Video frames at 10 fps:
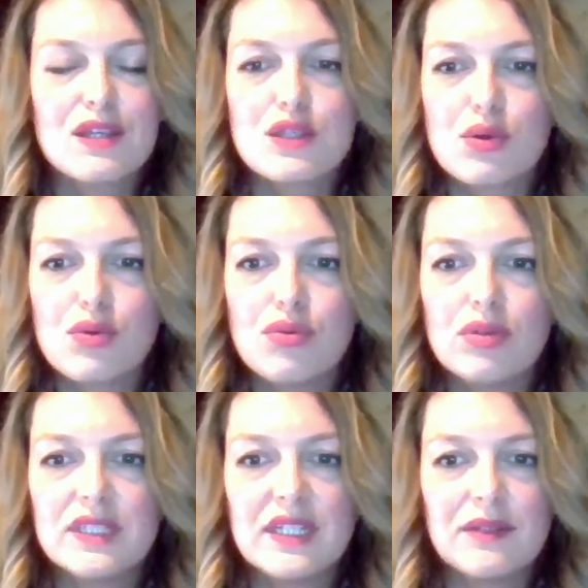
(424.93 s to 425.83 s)

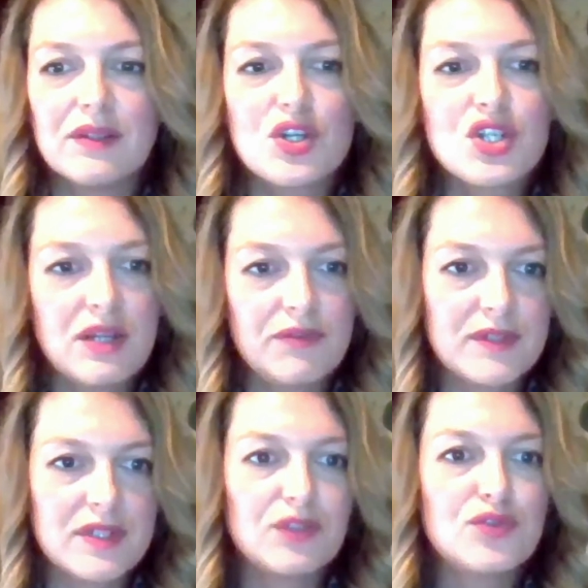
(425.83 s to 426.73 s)
So the
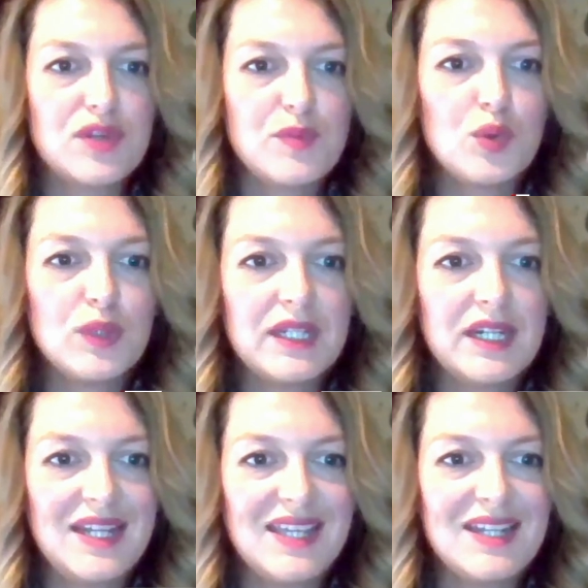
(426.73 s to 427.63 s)
shift to remote
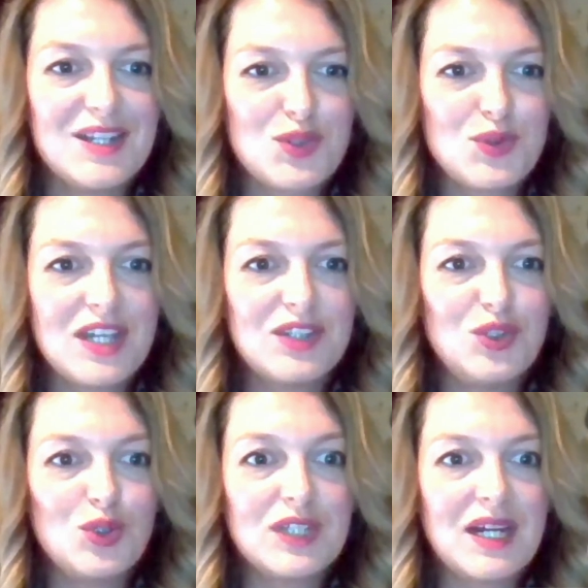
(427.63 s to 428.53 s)
learning in Estonia
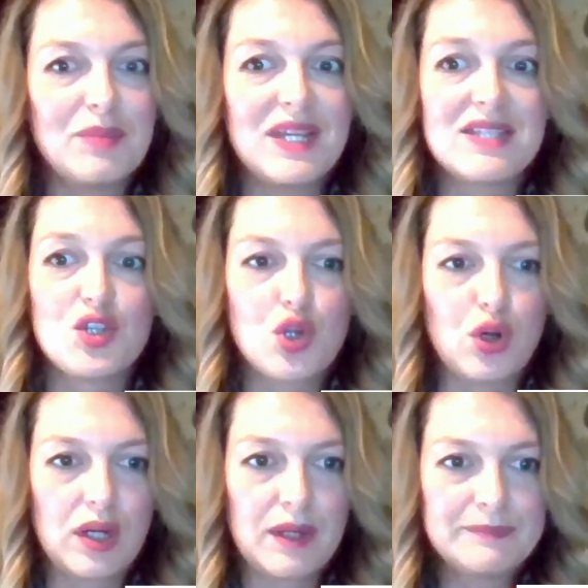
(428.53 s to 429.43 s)
did not come as a shock.